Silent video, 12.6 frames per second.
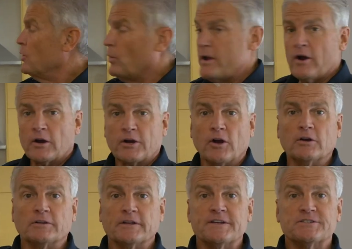We are
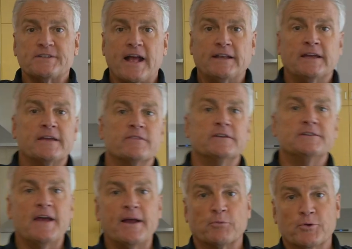currently standing in the
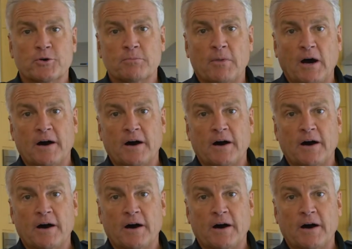day room